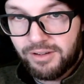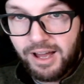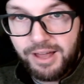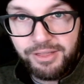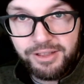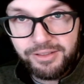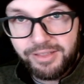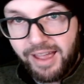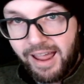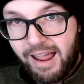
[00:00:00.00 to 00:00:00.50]
I
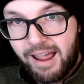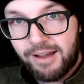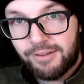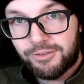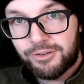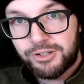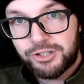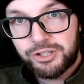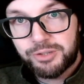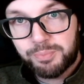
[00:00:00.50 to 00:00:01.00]
think the
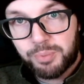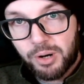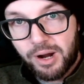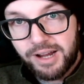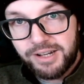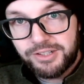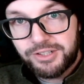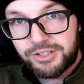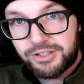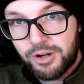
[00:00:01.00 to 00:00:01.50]
average
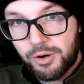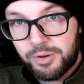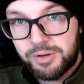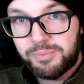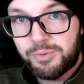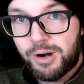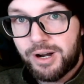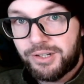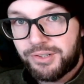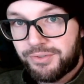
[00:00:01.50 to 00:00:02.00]
going
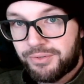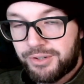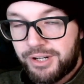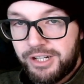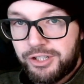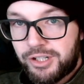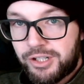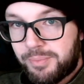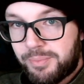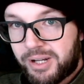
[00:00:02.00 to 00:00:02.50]
price for
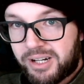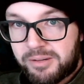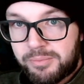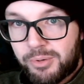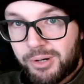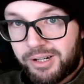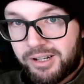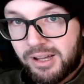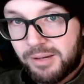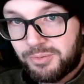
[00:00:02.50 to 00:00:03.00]
each of the
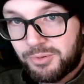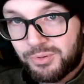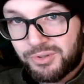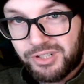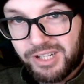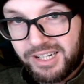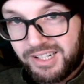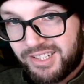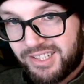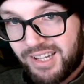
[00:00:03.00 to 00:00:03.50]
Pick-a-Brick cups was
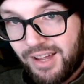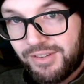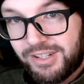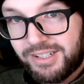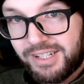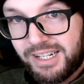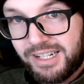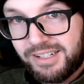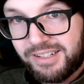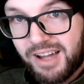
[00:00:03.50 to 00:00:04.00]
like
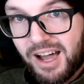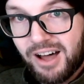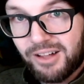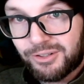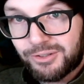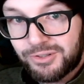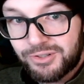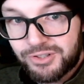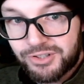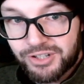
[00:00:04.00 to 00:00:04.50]

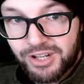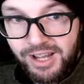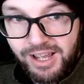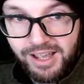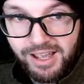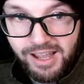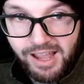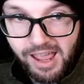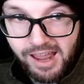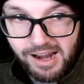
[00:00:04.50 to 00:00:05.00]
$17,
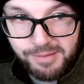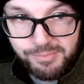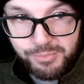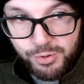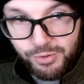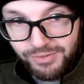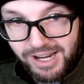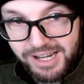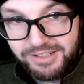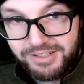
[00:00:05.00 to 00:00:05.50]
and I
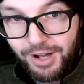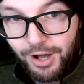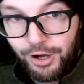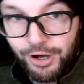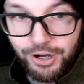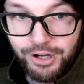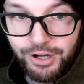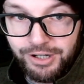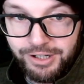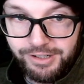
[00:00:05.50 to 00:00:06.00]
moved a
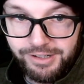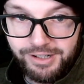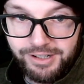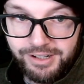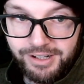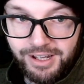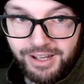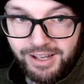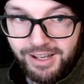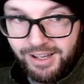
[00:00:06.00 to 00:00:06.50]

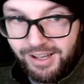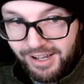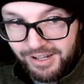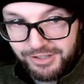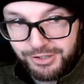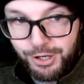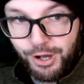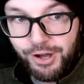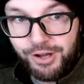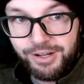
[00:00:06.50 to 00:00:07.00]
ton
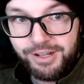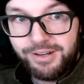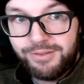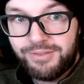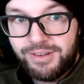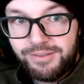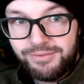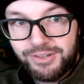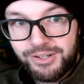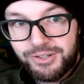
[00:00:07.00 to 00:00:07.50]
of
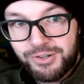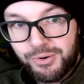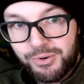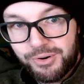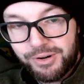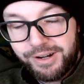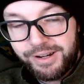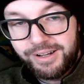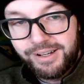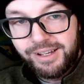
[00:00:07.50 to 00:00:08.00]

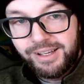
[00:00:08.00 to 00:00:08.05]
inventory.